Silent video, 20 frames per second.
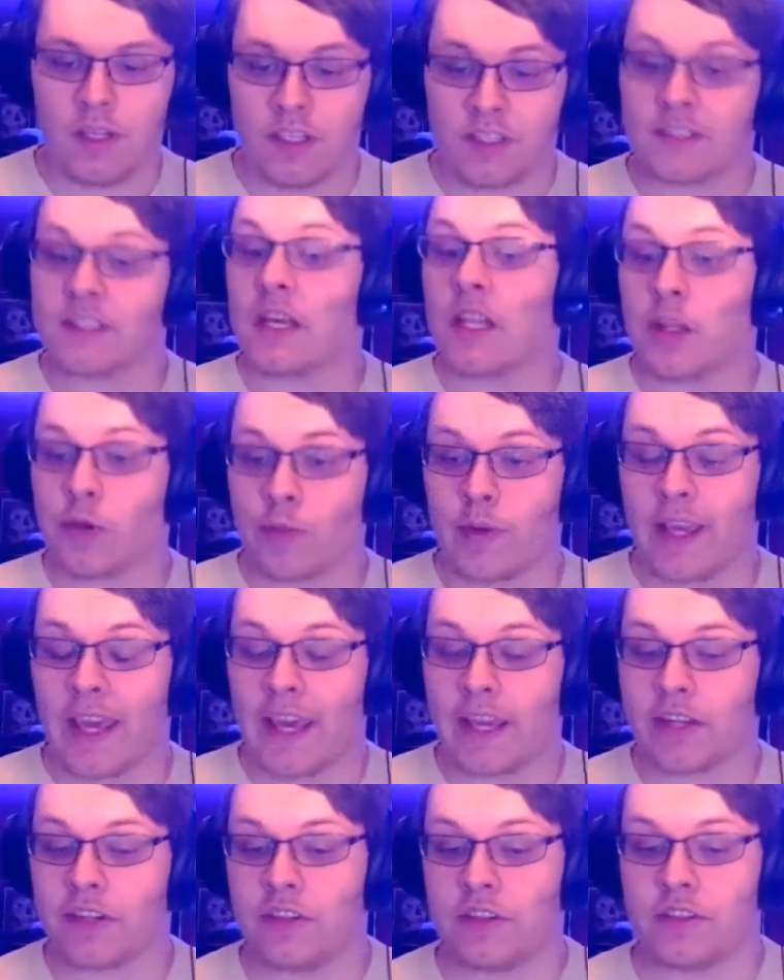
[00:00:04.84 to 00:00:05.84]
Sellout
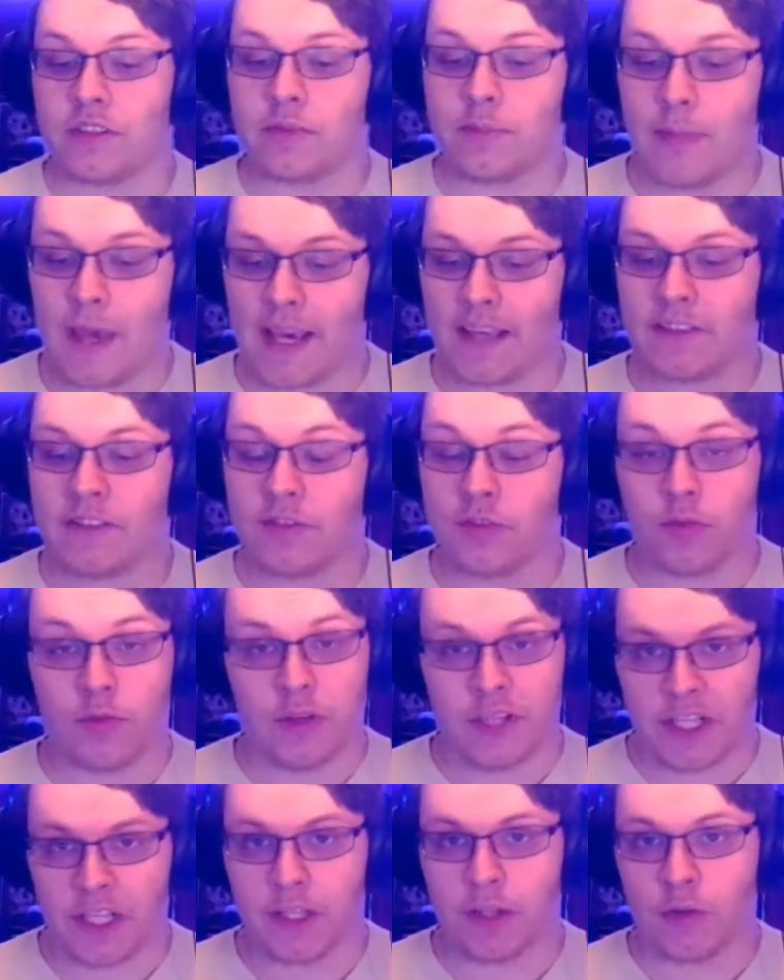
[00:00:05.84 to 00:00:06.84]
Reactions. Max is
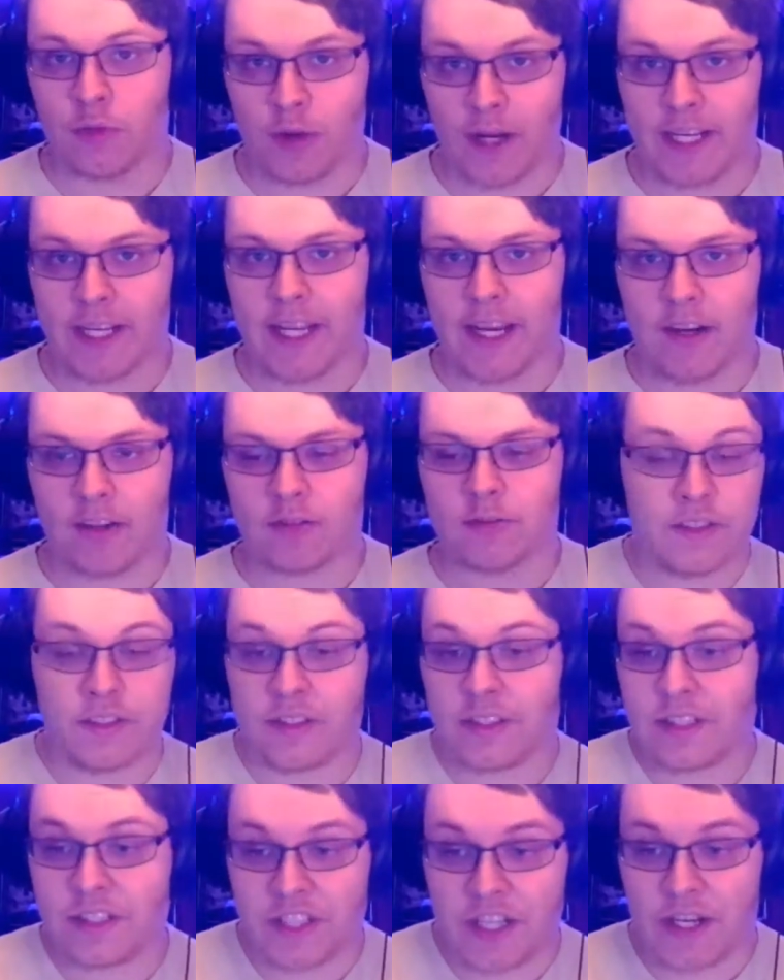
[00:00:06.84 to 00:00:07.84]
greeting you right now. This
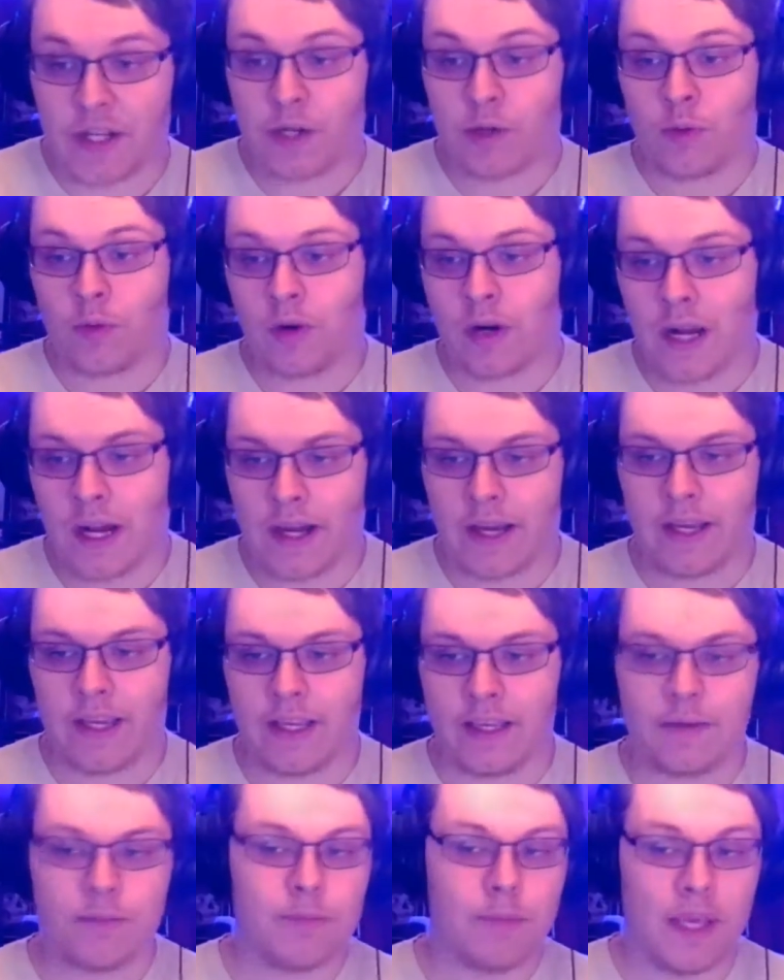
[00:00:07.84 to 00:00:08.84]
is the channel where
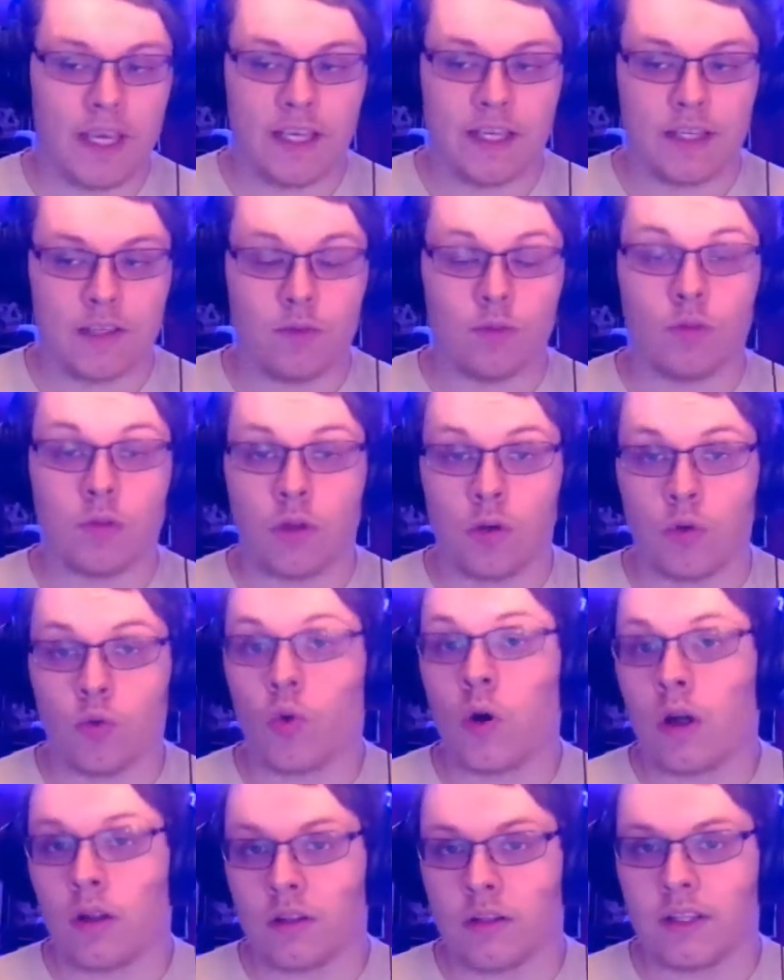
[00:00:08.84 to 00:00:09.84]
I make low
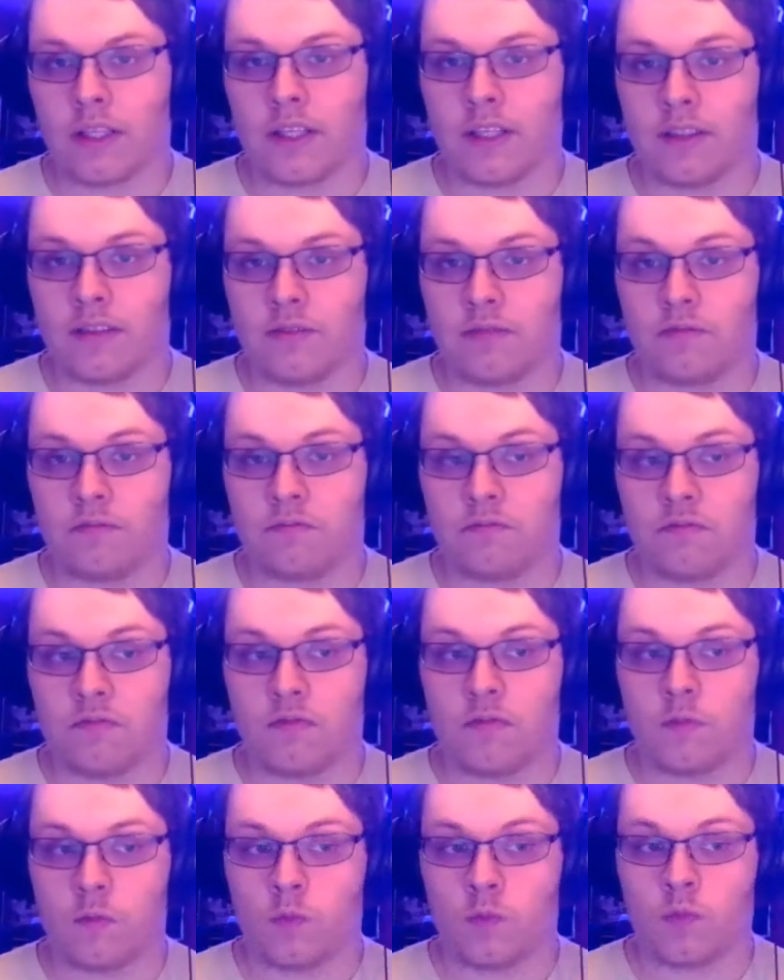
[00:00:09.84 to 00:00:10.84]
quality
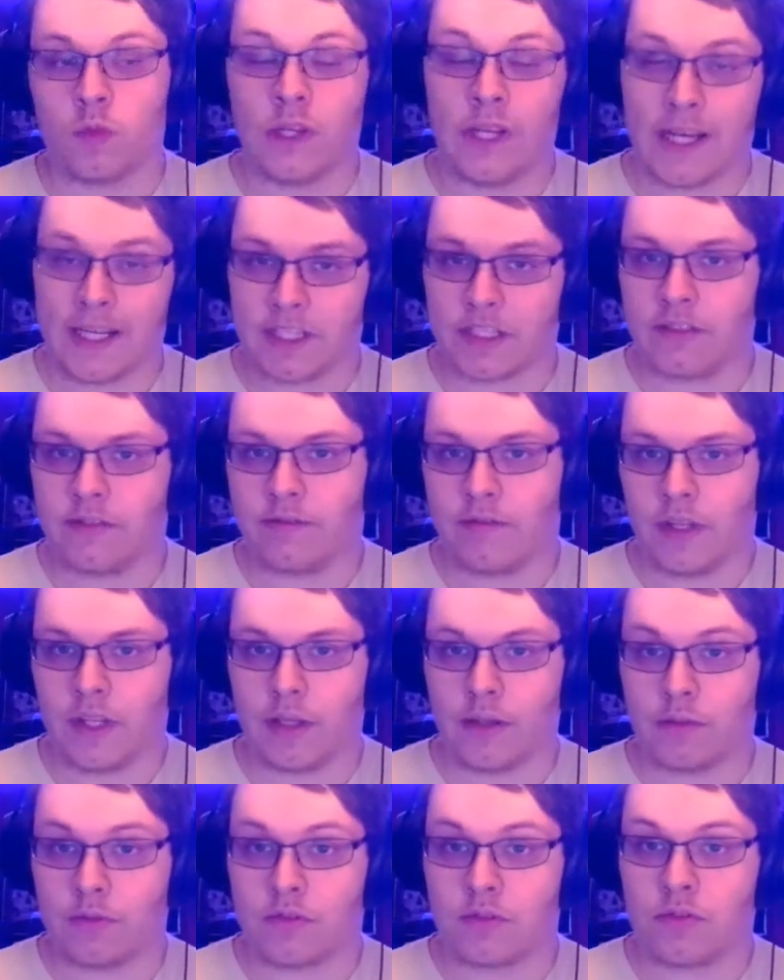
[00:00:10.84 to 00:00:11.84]
reaction
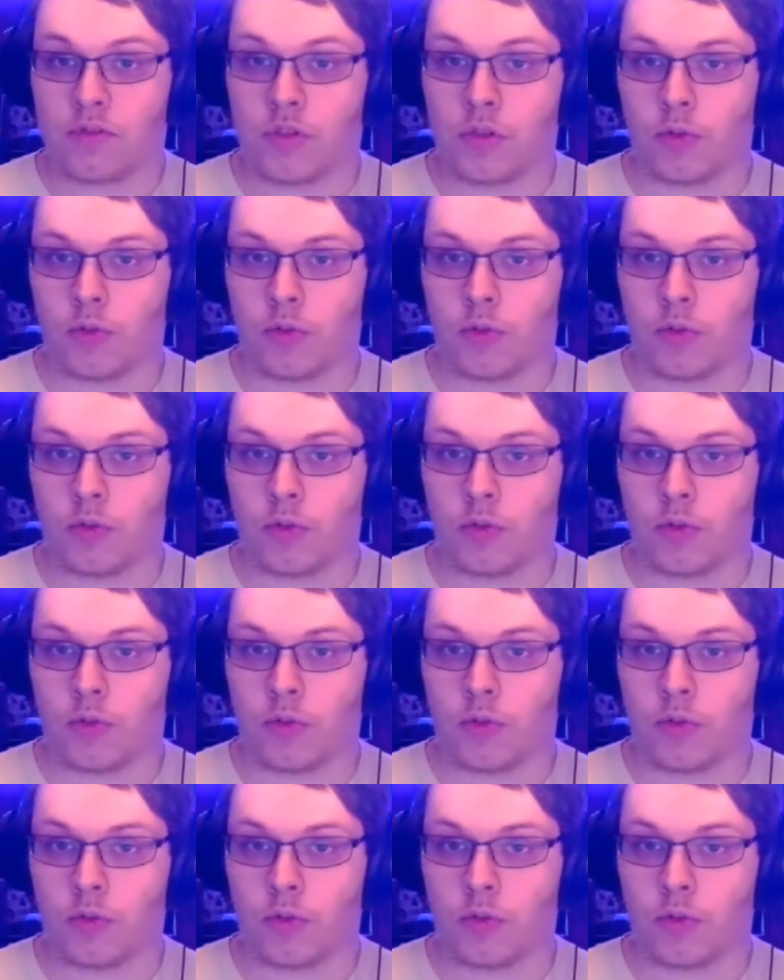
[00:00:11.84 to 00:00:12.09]
videos